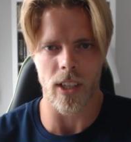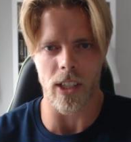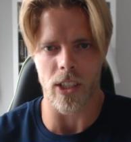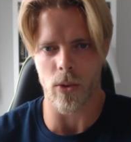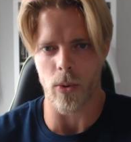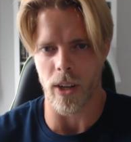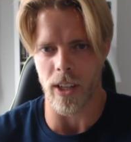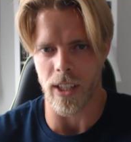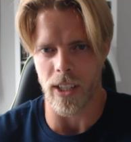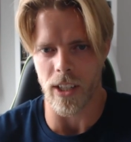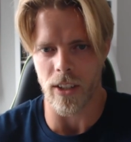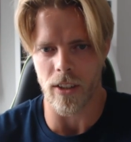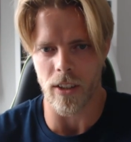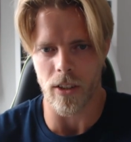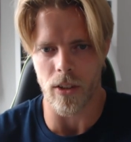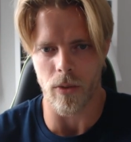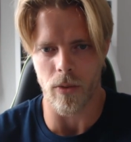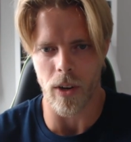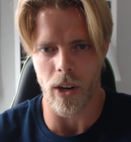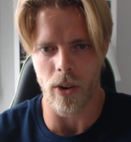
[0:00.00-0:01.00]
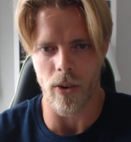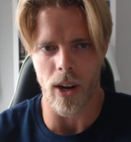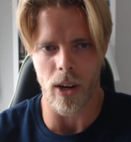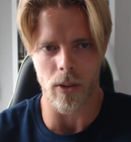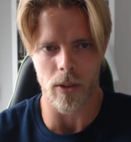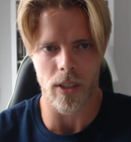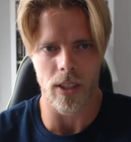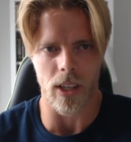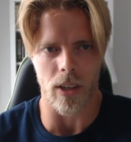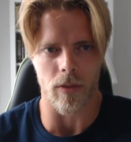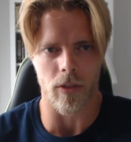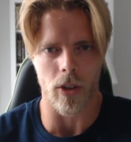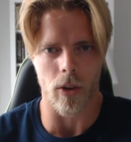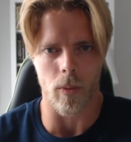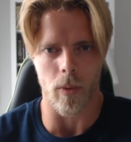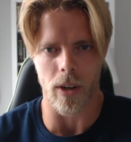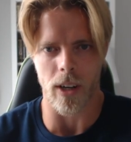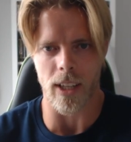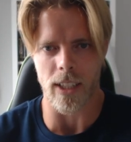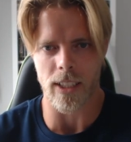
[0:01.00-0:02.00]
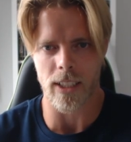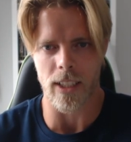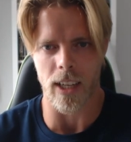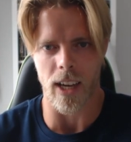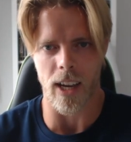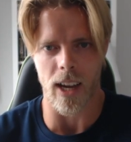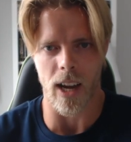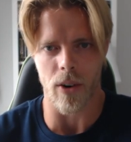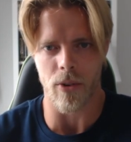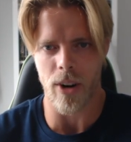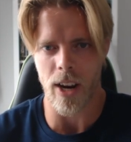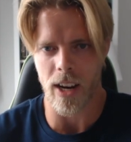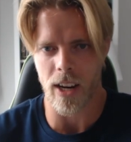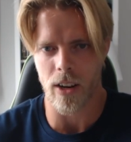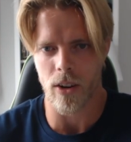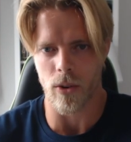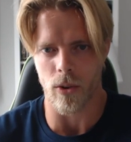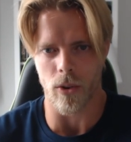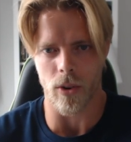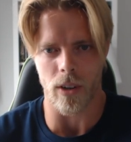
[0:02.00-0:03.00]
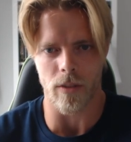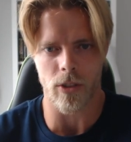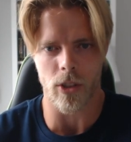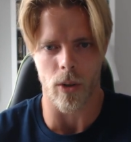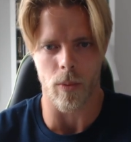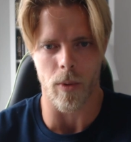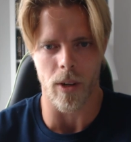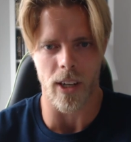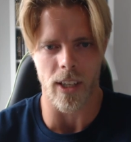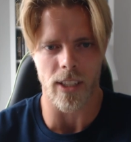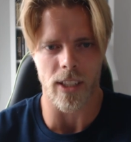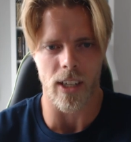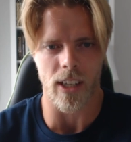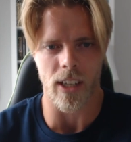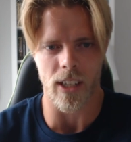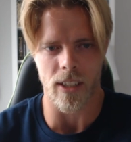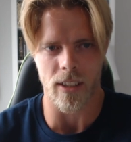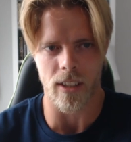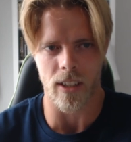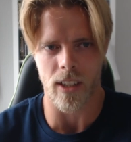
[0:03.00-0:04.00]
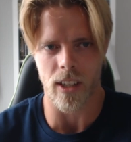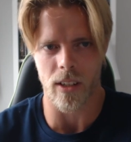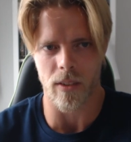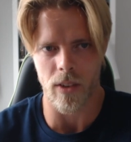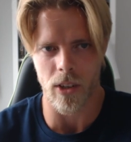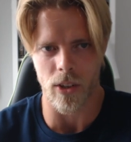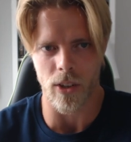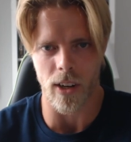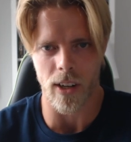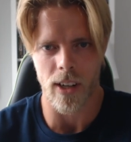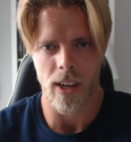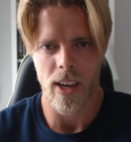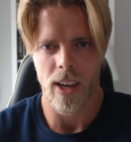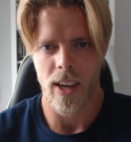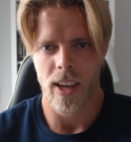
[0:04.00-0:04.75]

It's quite easy to figure out if someone is a wreck or if someone is a decent individual.